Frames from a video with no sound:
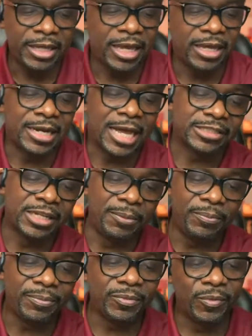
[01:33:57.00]
Yeah. Now,
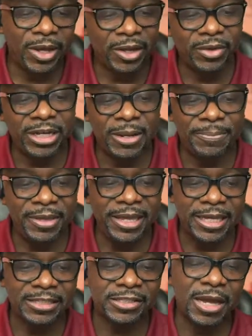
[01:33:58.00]
some, well, it
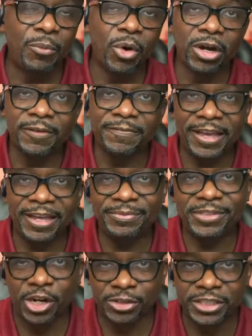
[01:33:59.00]
depends. Some word of
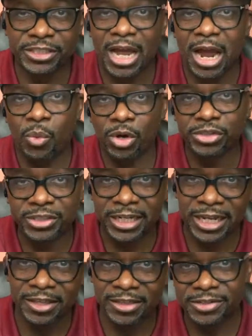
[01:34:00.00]
faith churches are worse
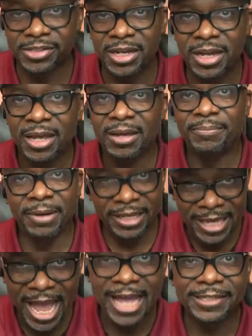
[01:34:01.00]
than others.
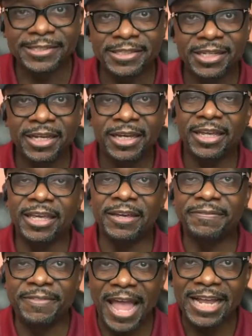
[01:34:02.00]
But yes,
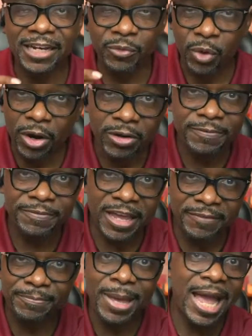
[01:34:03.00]
if that word of faith